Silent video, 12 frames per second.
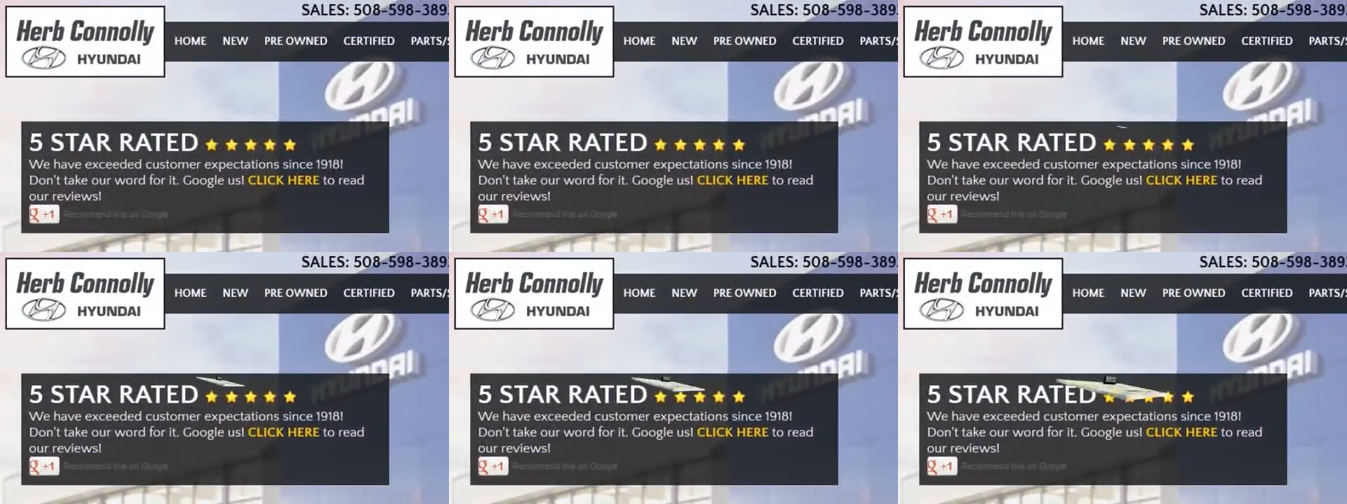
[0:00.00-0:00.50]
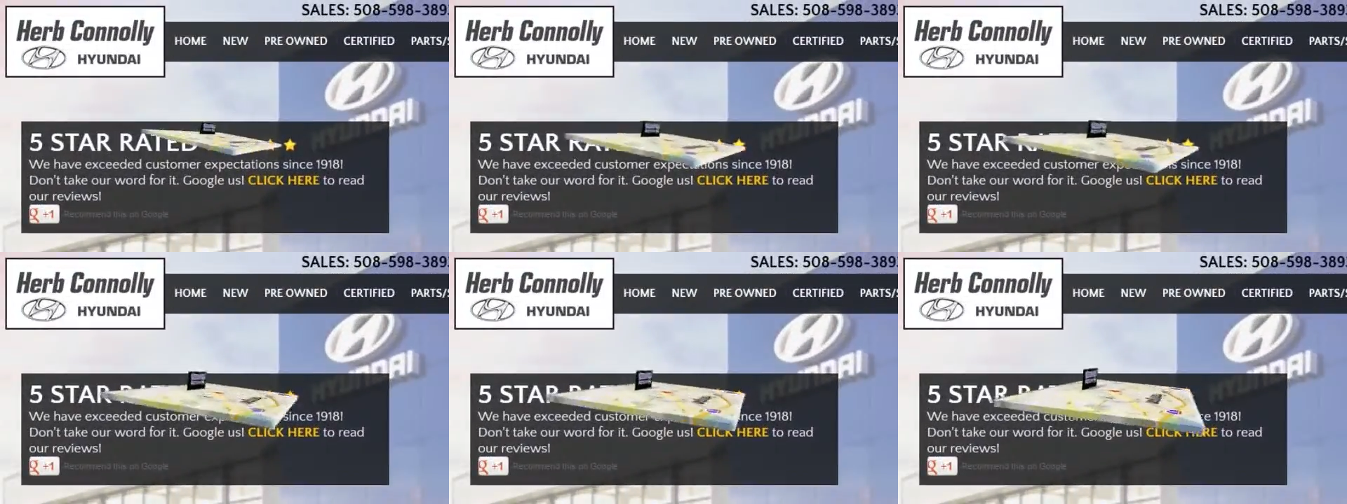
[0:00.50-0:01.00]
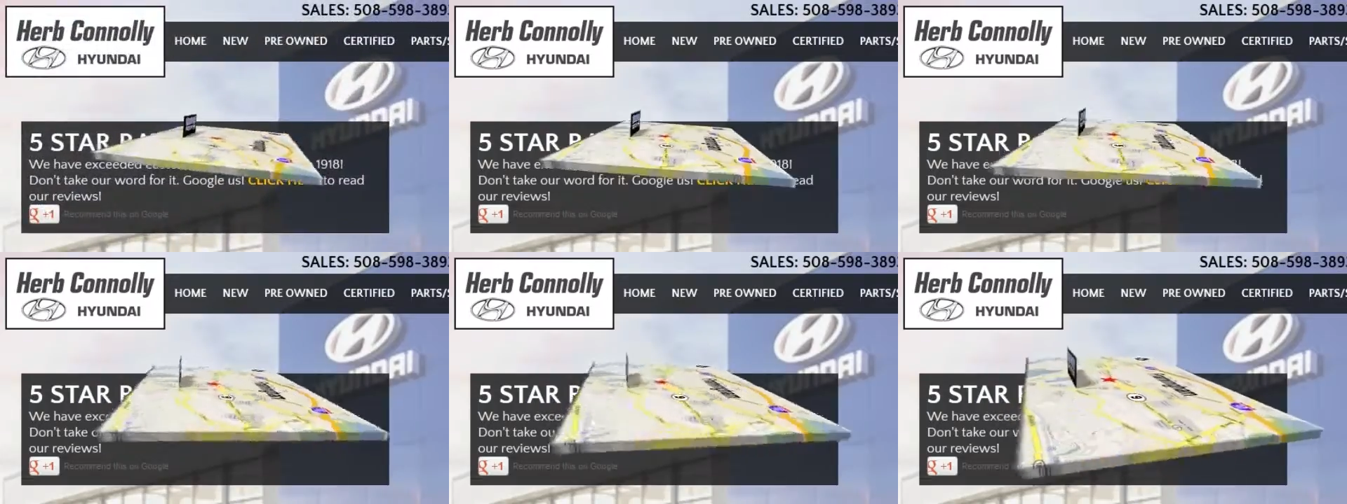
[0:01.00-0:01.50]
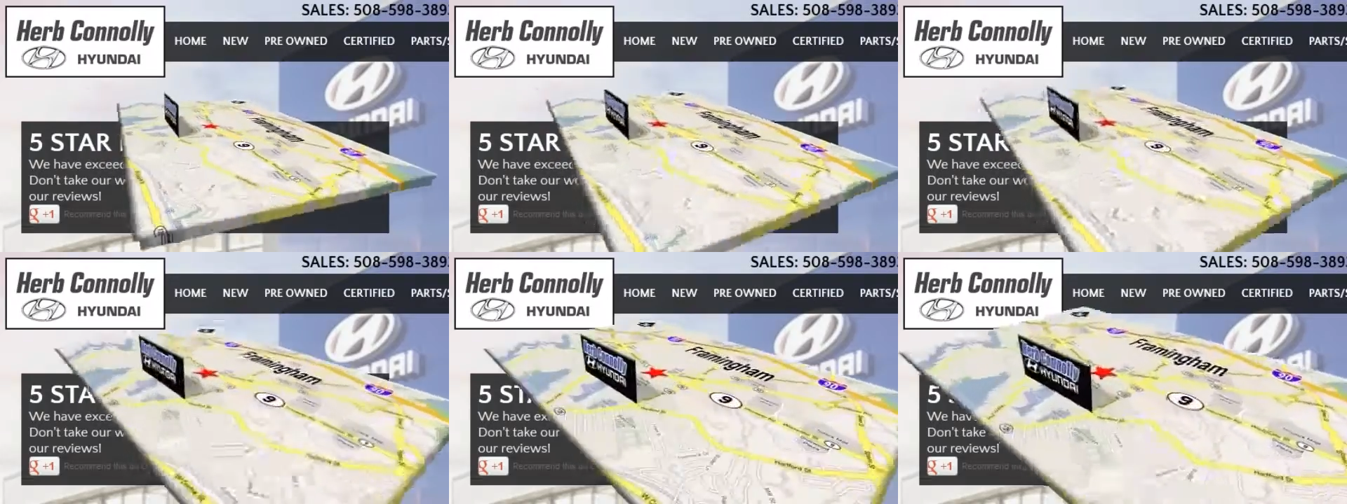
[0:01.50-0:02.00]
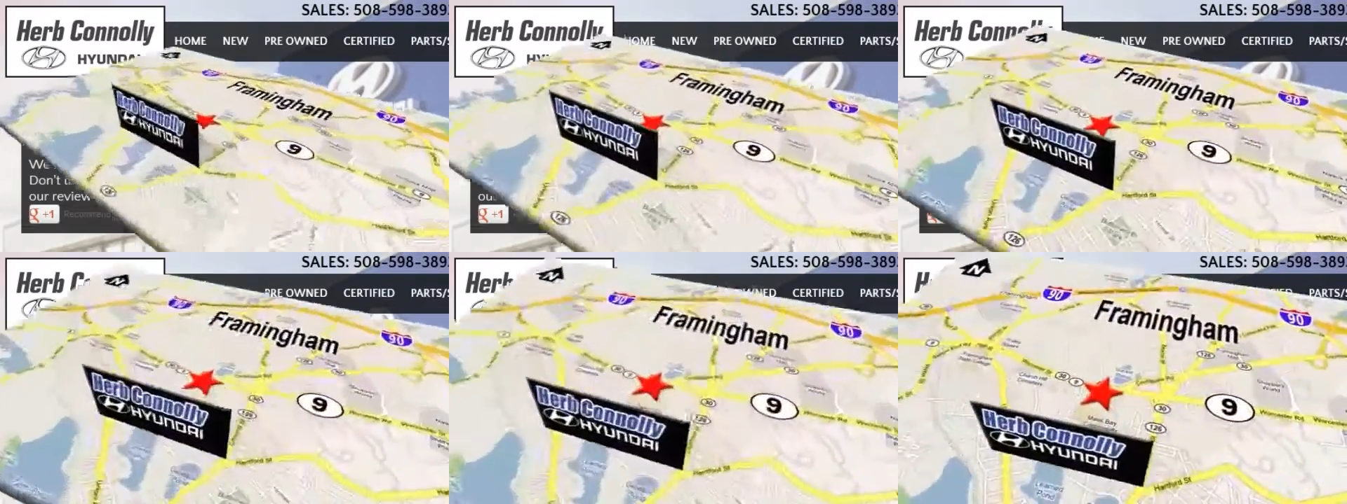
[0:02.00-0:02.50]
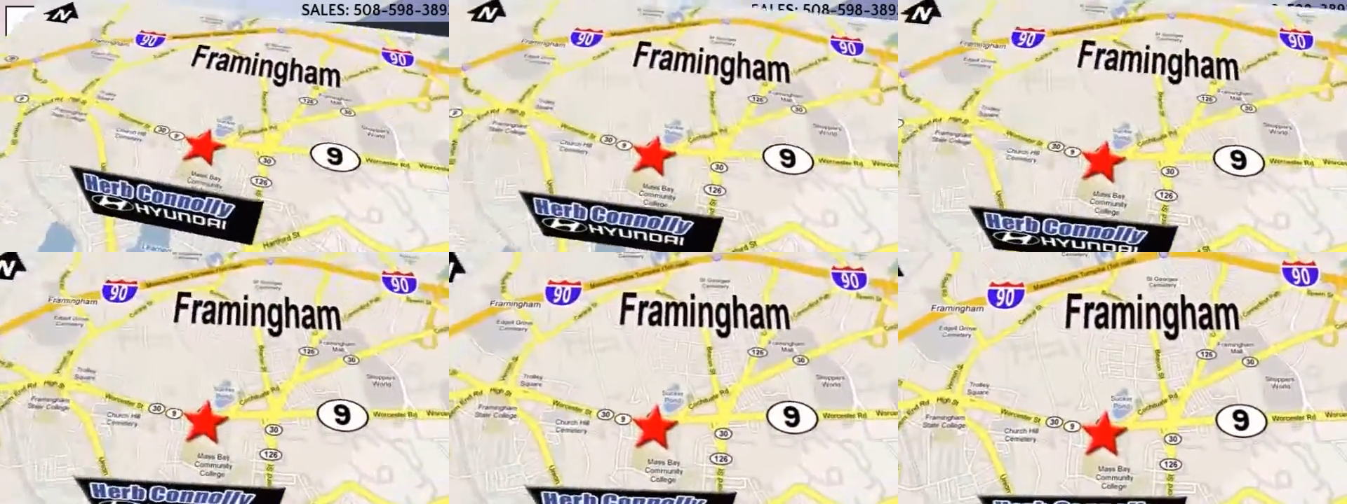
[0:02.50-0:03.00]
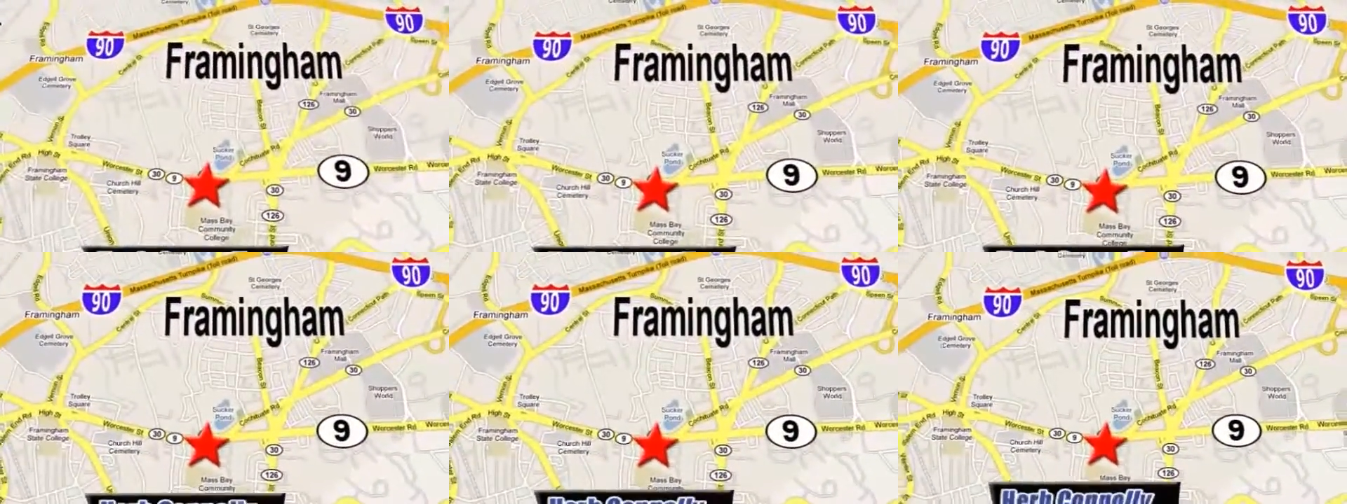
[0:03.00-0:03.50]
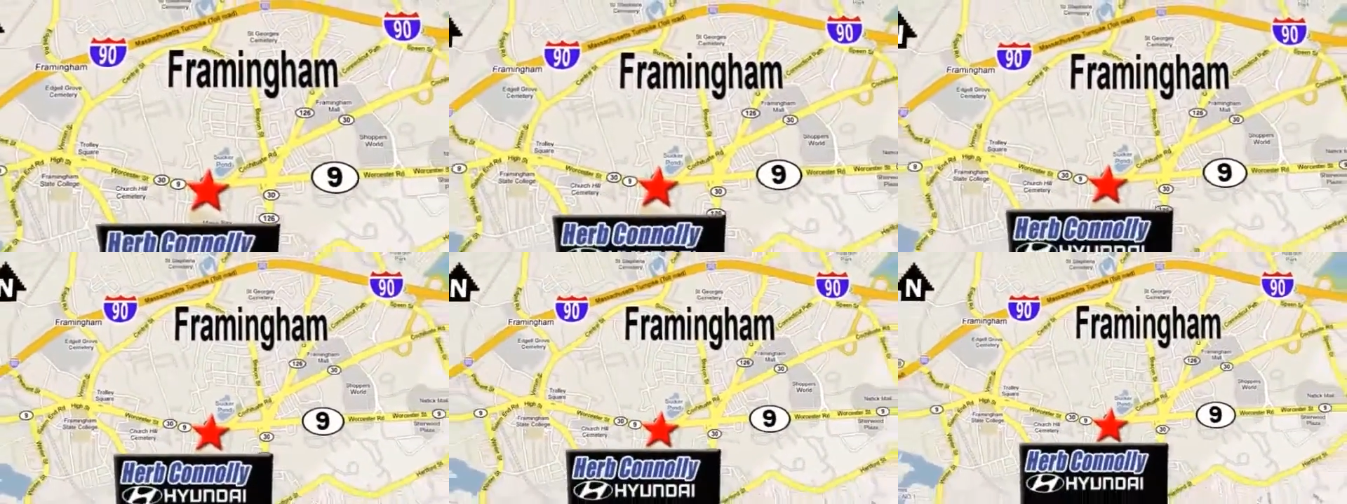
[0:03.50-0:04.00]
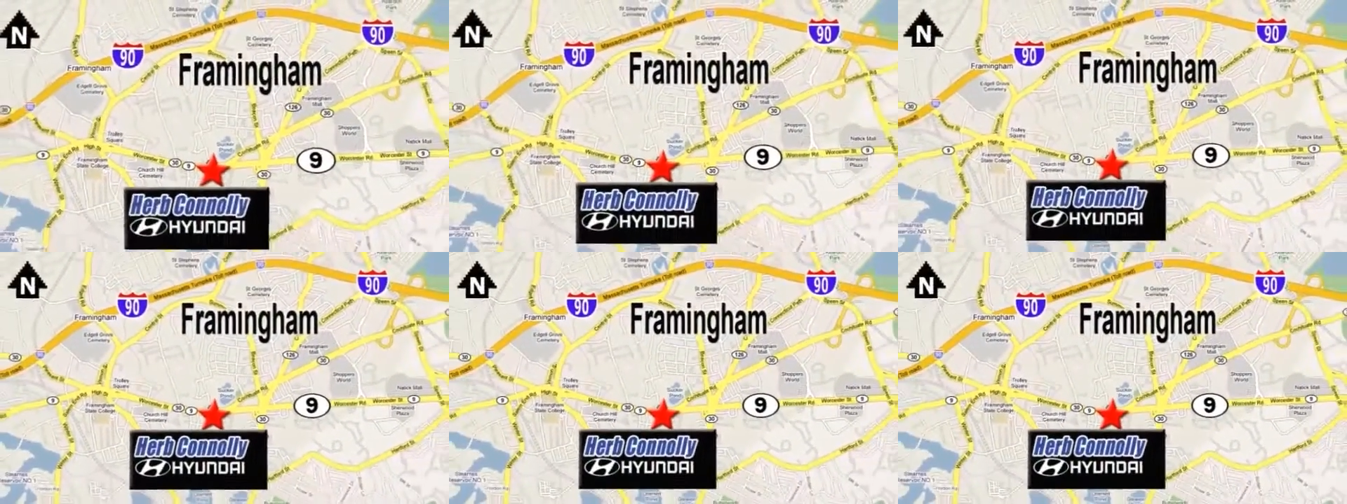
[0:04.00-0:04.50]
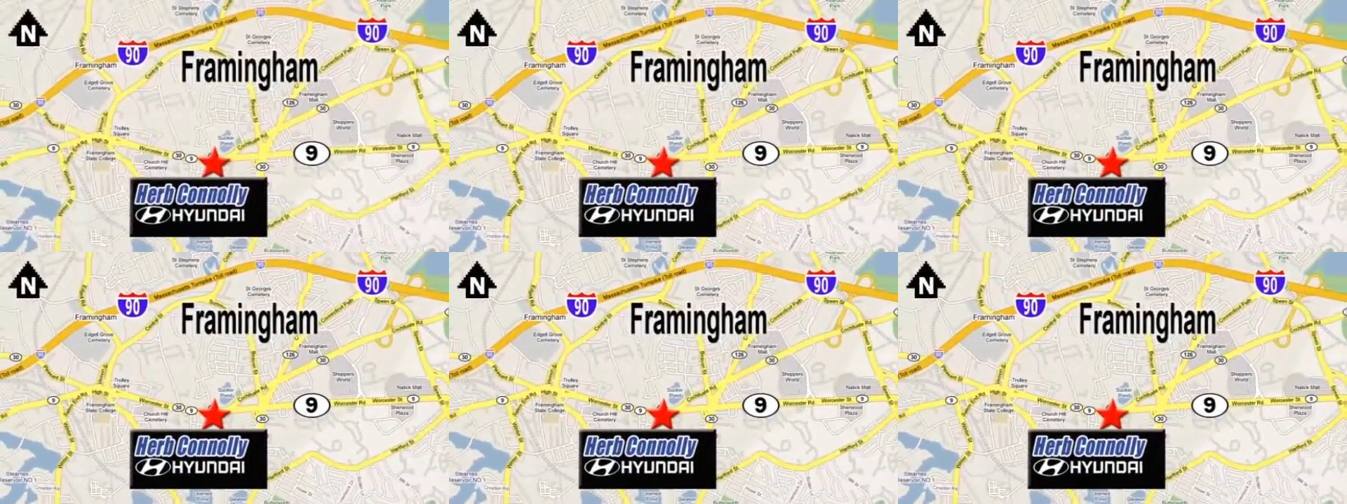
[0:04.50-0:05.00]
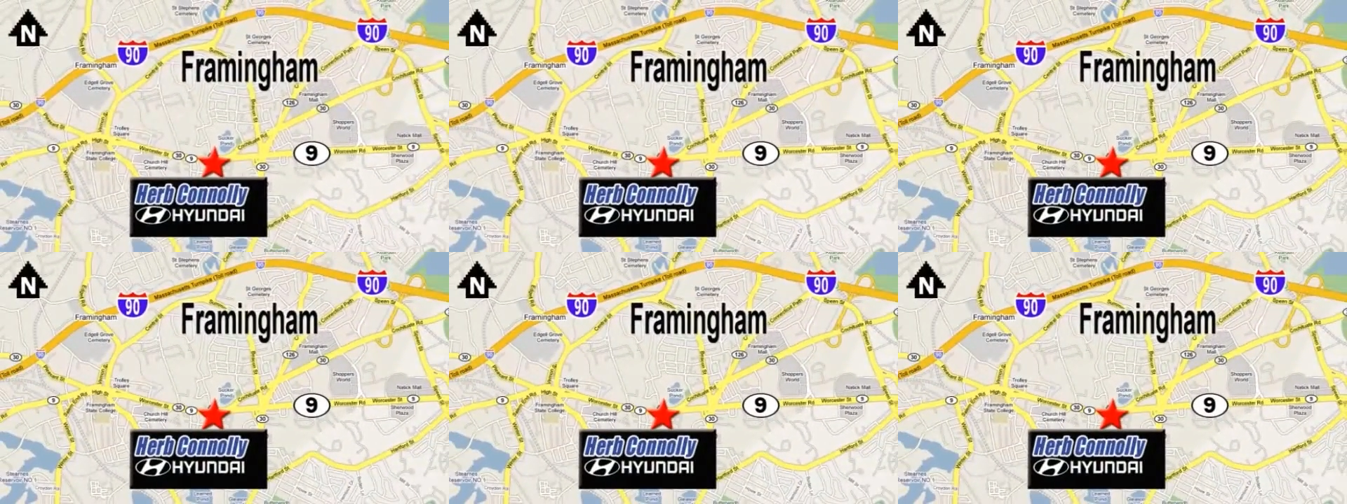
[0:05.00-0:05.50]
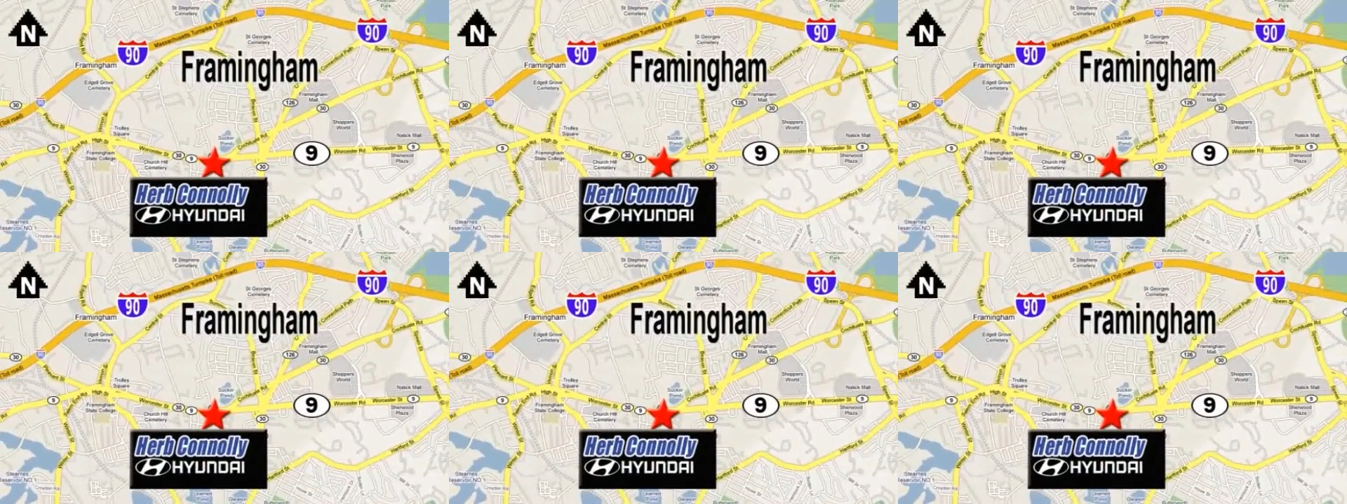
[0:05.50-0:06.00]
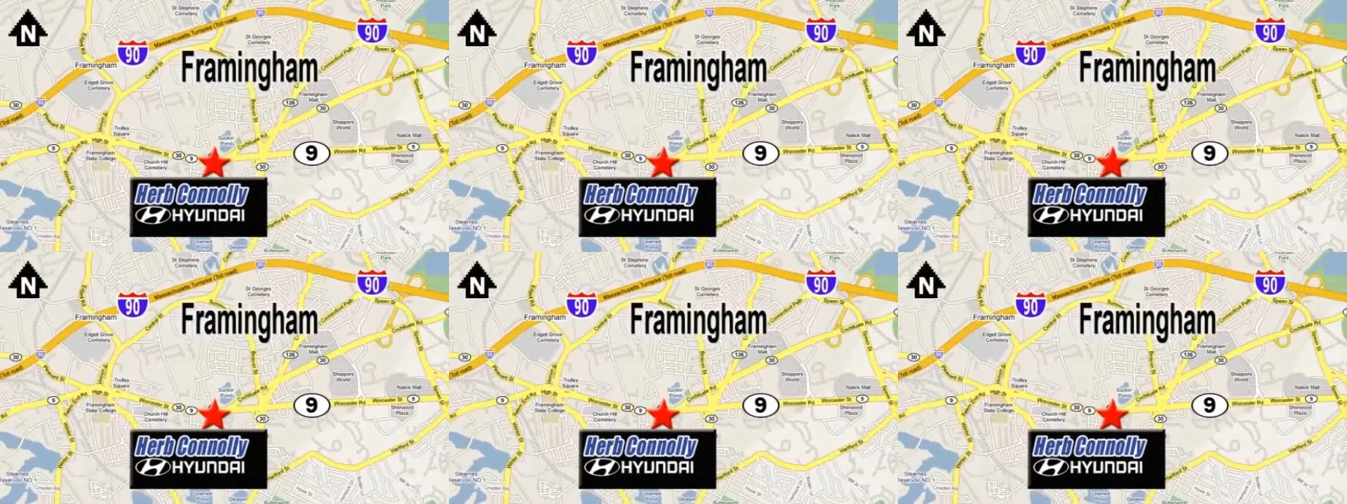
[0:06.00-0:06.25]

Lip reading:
No face is visible, so there are no lips to read.